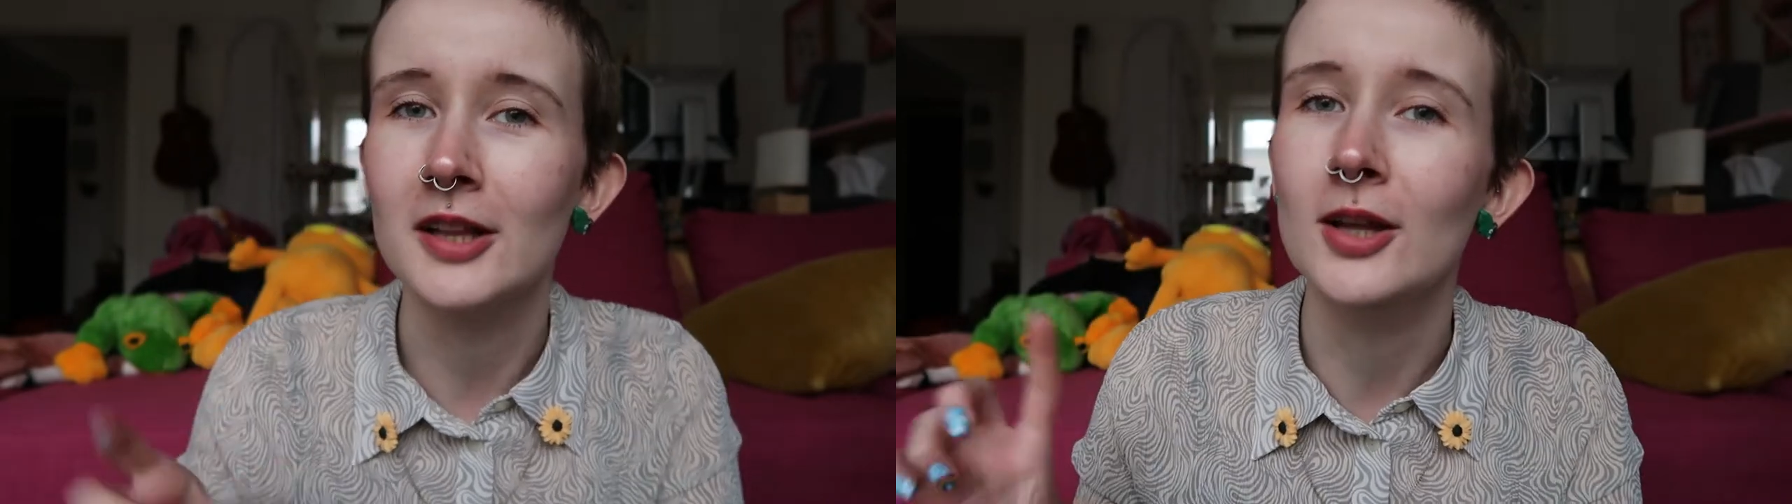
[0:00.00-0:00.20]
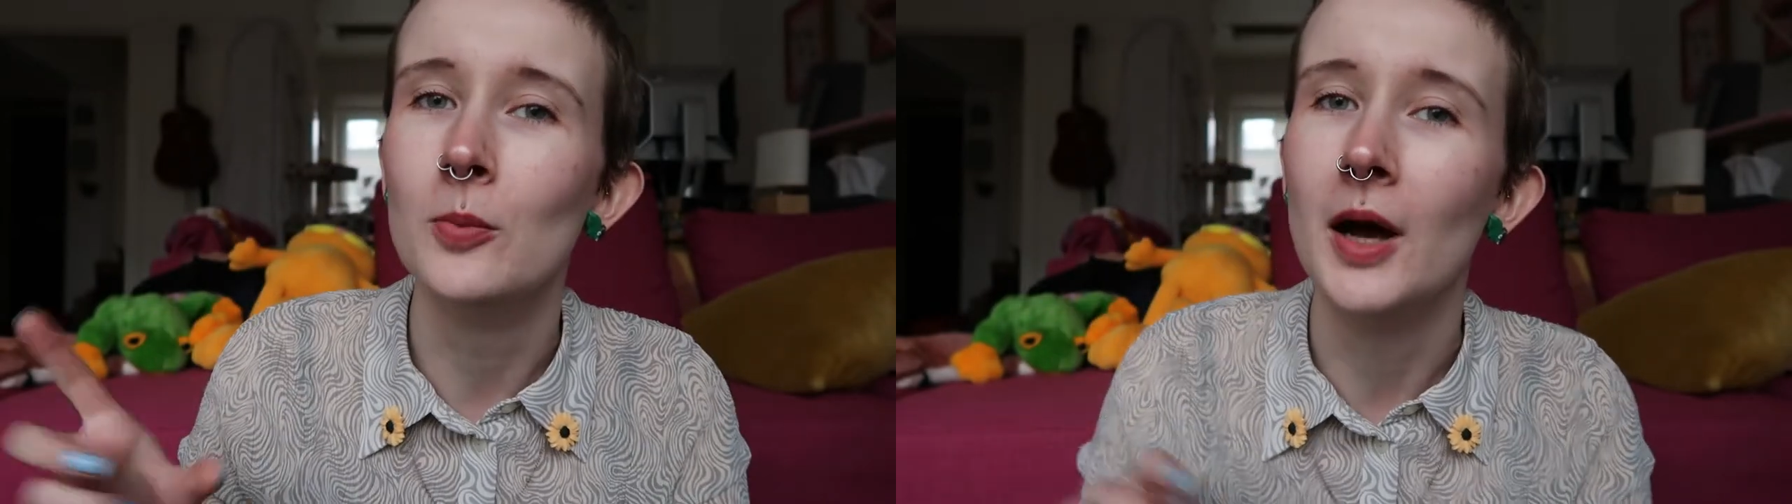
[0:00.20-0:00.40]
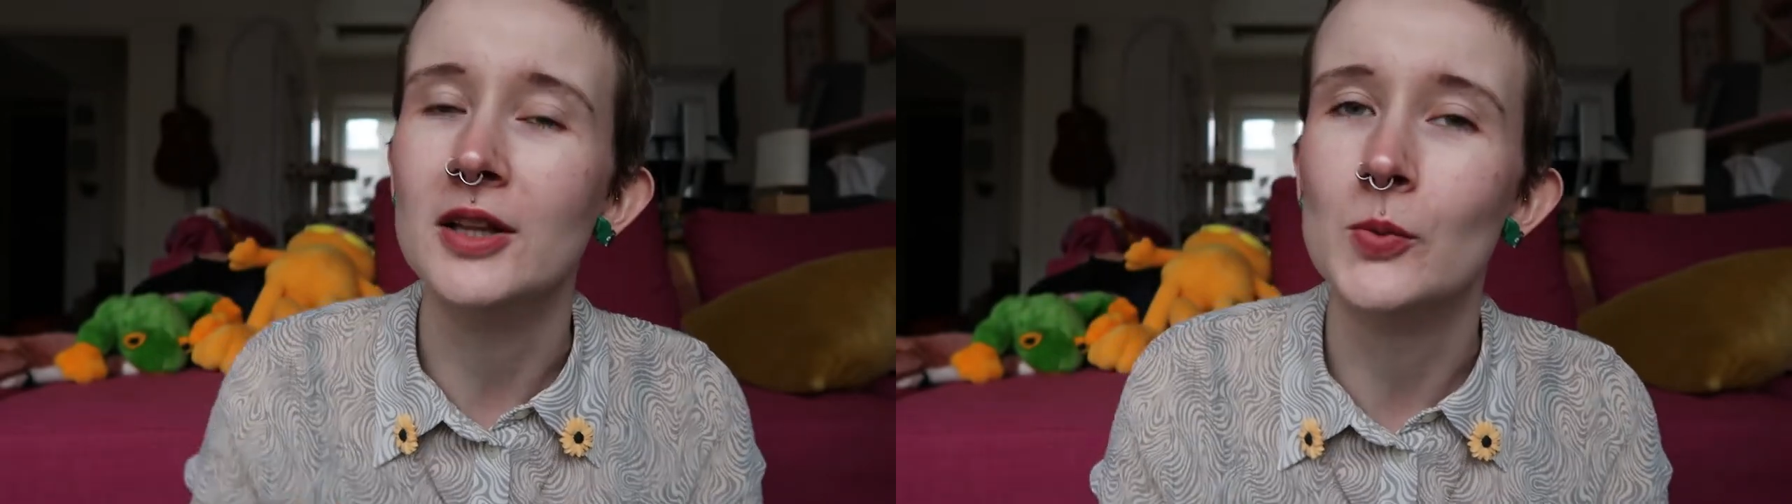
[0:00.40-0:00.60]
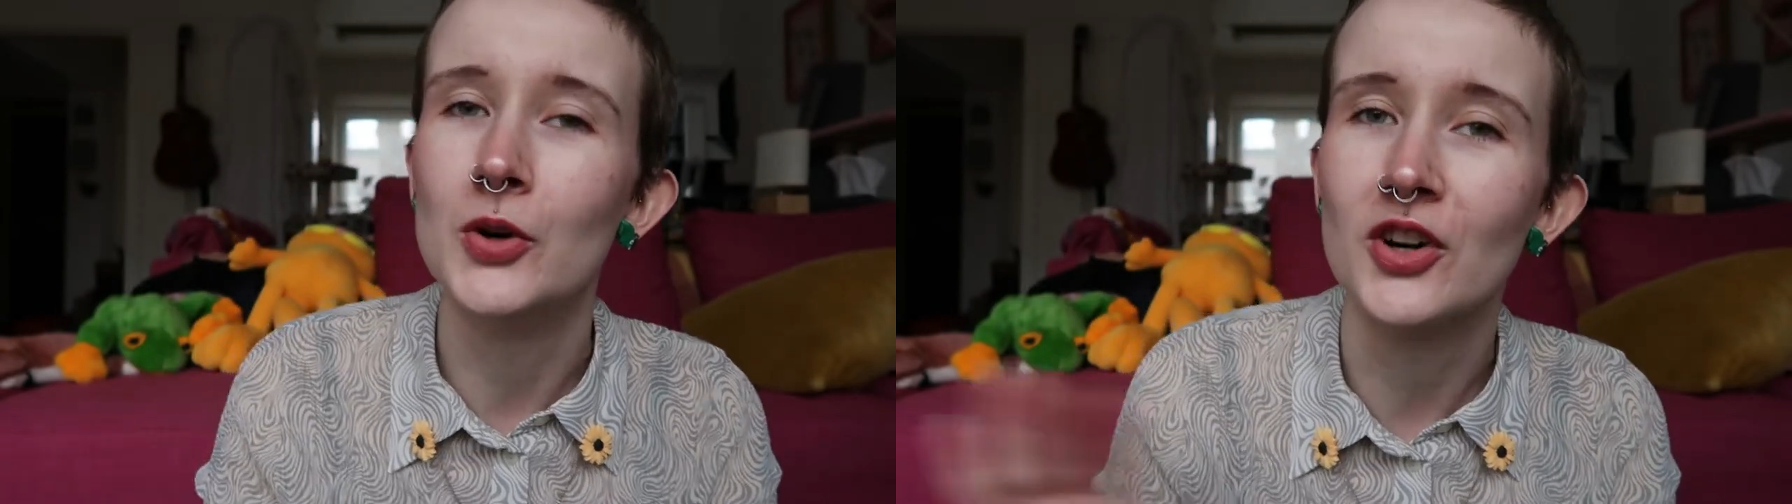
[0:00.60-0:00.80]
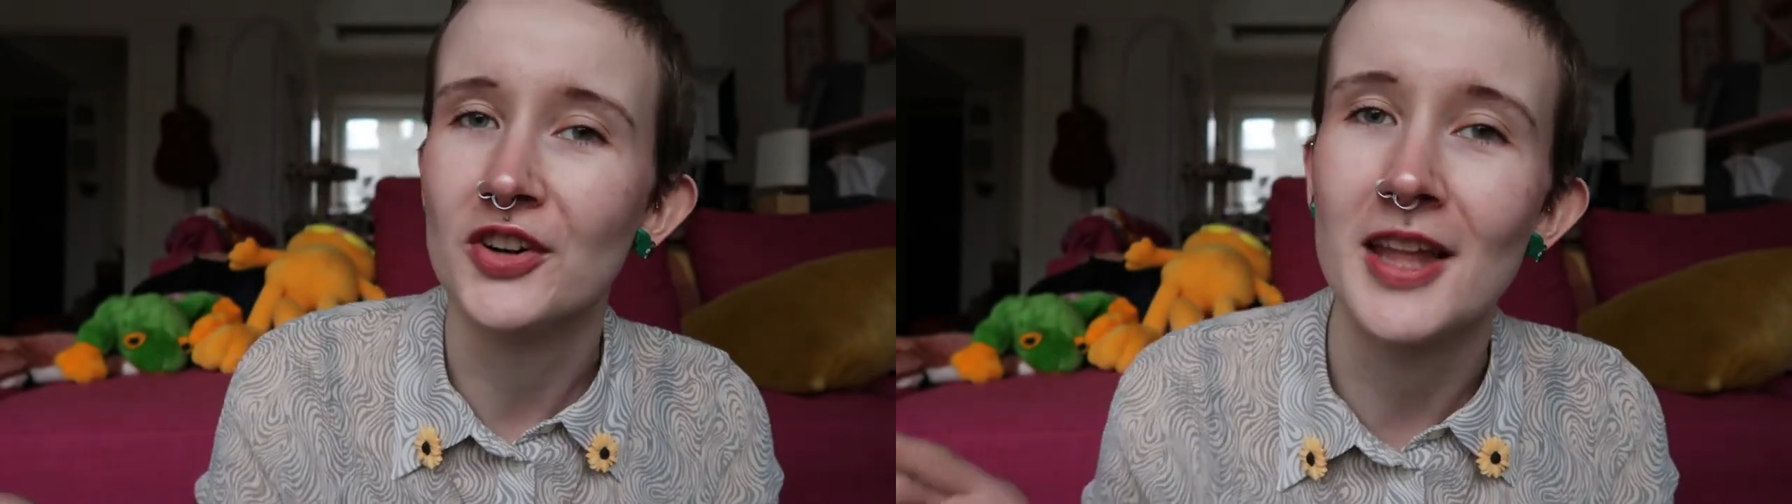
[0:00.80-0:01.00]
a little bottle of
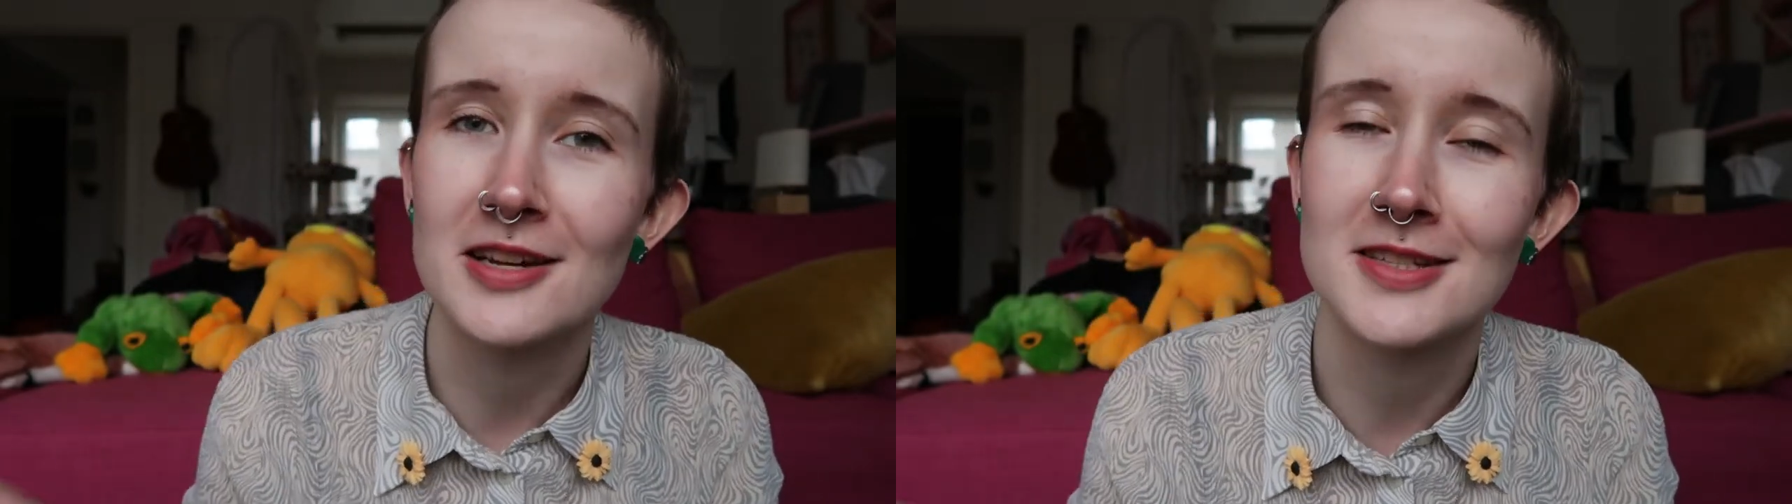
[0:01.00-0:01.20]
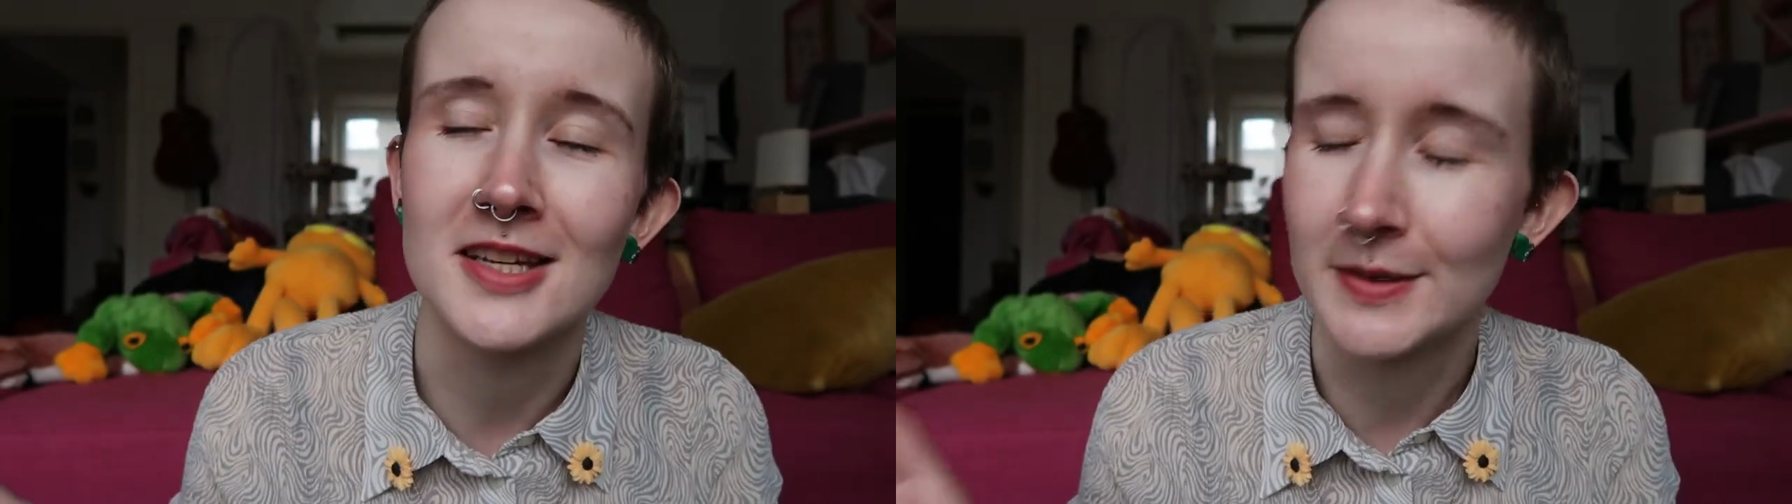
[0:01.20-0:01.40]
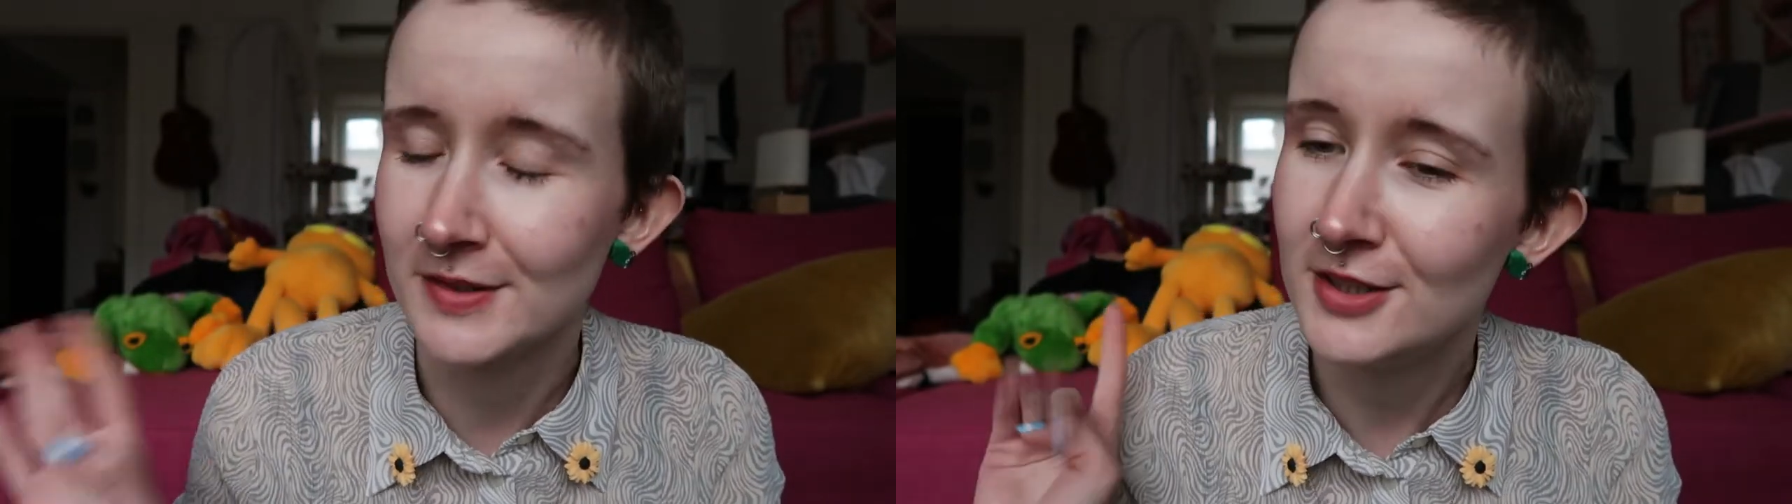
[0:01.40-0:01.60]
water and that's it.